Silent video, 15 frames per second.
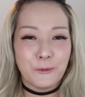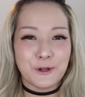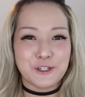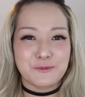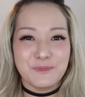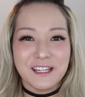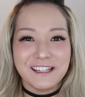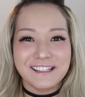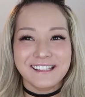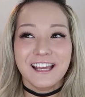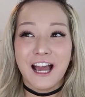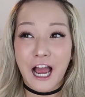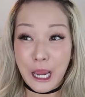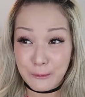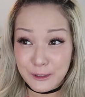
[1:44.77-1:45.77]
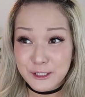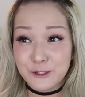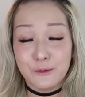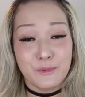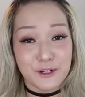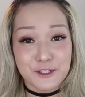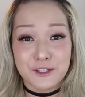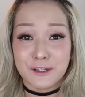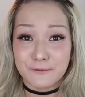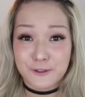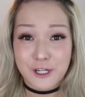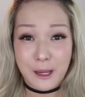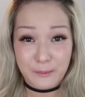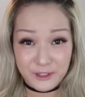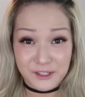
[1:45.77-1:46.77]
which means I went to a bunch of different
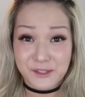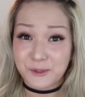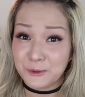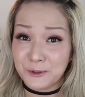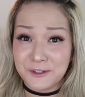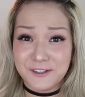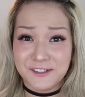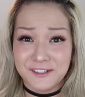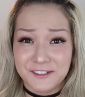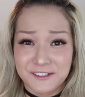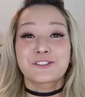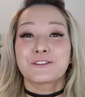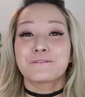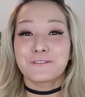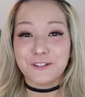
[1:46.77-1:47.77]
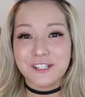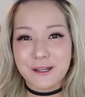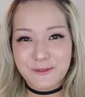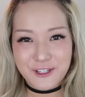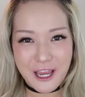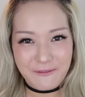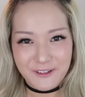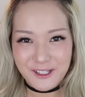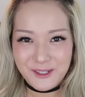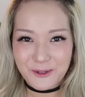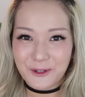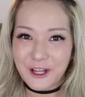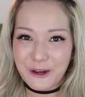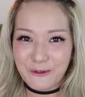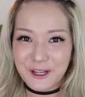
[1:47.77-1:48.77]
Japanese schools. So the first type of Japanese
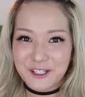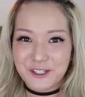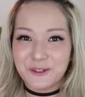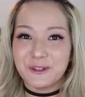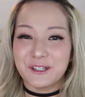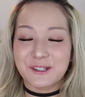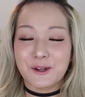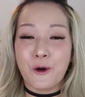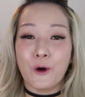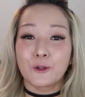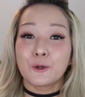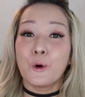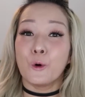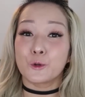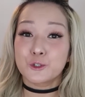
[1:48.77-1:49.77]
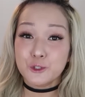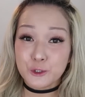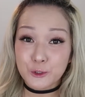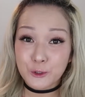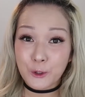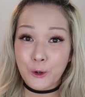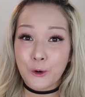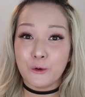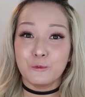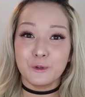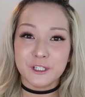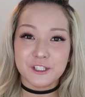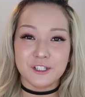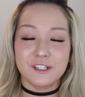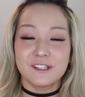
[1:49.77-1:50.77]
school I went to is called Hoshuko,
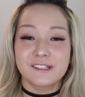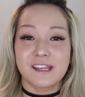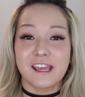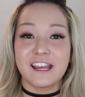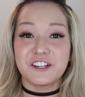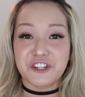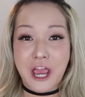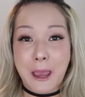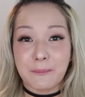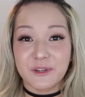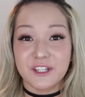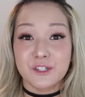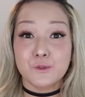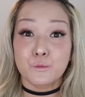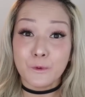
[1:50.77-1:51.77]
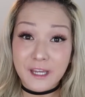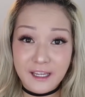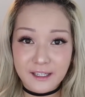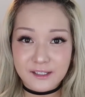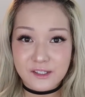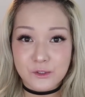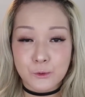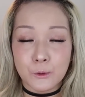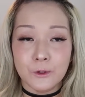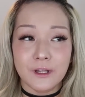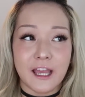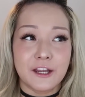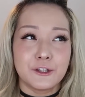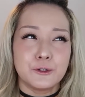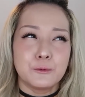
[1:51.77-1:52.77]
which is a Japanese weekend school
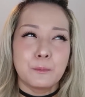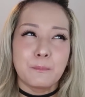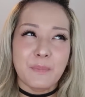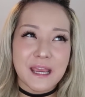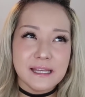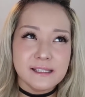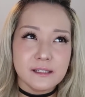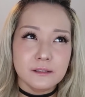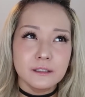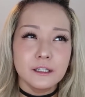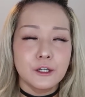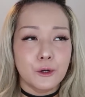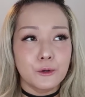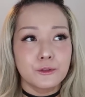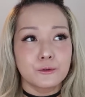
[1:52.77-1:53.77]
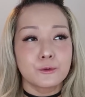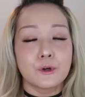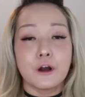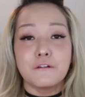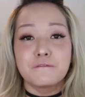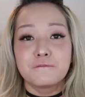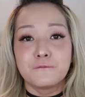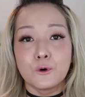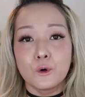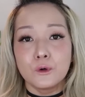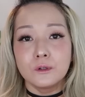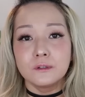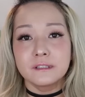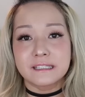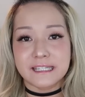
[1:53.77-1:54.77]
and you basically go through a
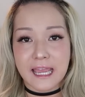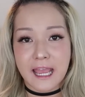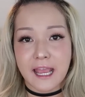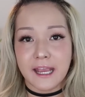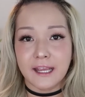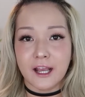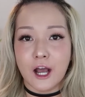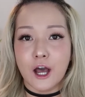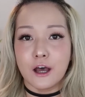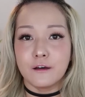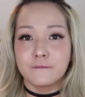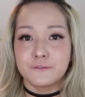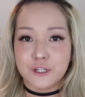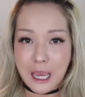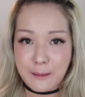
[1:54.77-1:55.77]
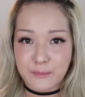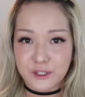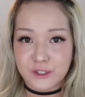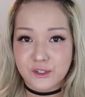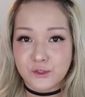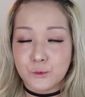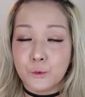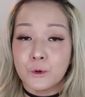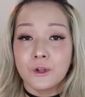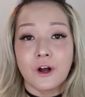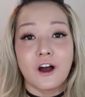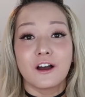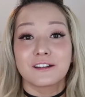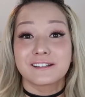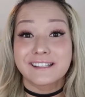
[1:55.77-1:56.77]
full day of Japanese school
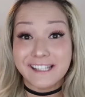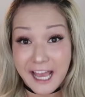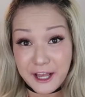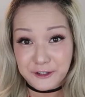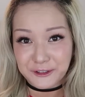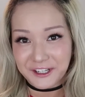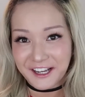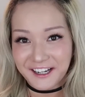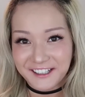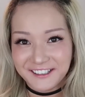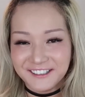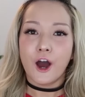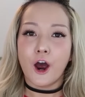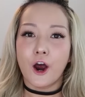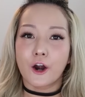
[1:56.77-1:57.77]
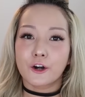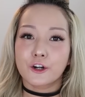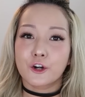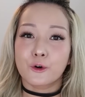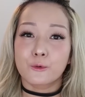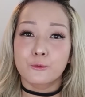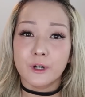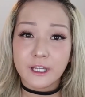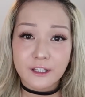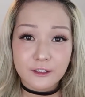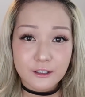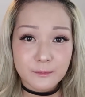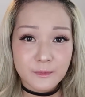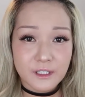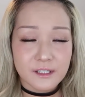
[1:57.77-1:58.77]
on Saturday. Our
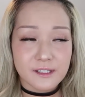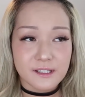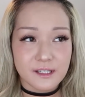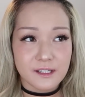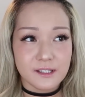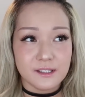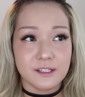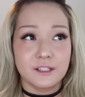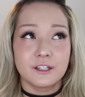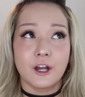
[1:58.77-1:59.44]
curriculum consisted